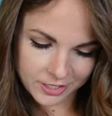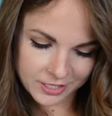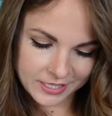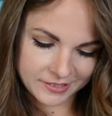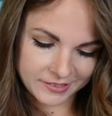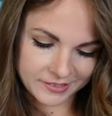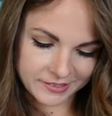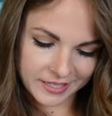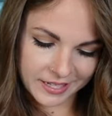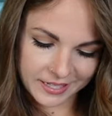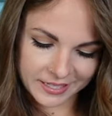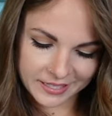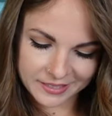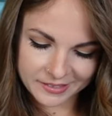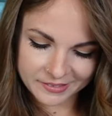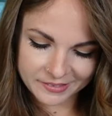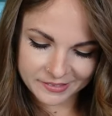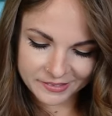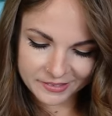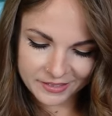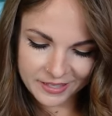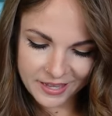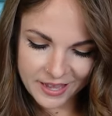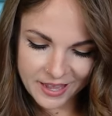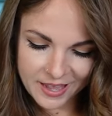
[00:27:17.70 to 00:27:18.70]
seconds
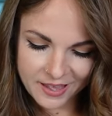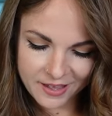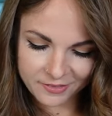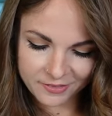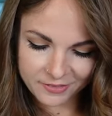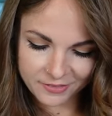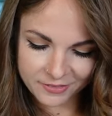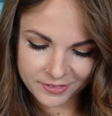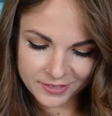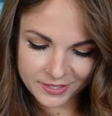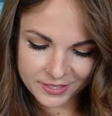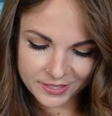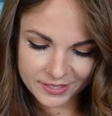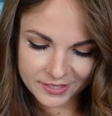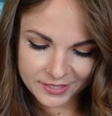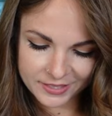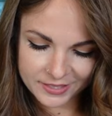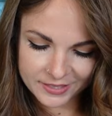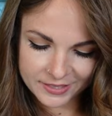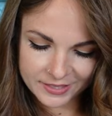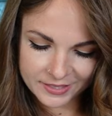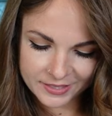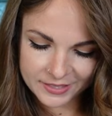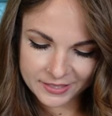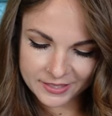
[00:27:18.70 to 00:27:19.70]
left.
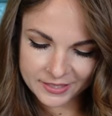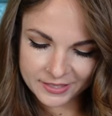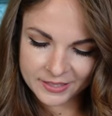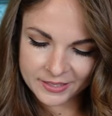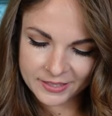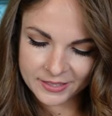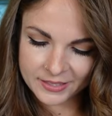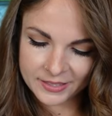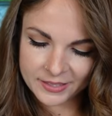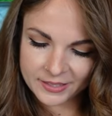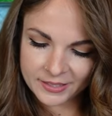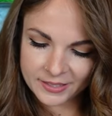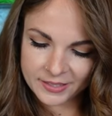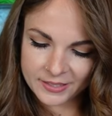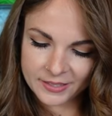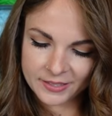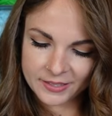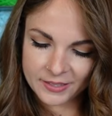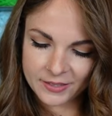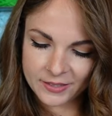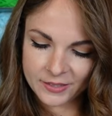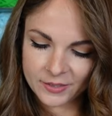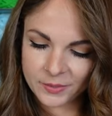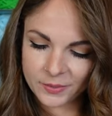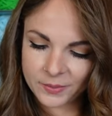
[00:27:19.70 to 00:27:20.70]

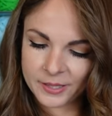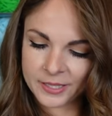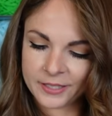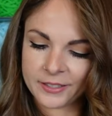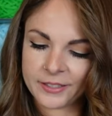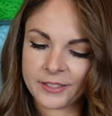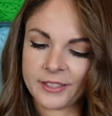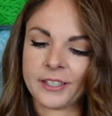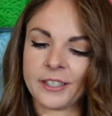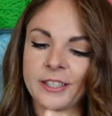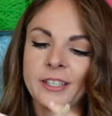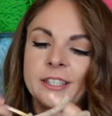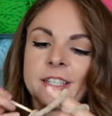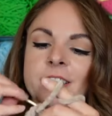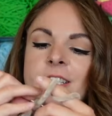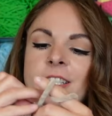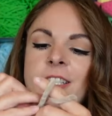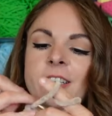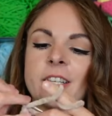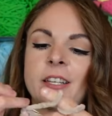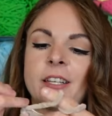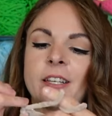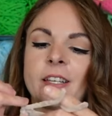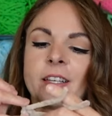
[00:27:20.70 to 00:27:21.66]
Oh my gosh.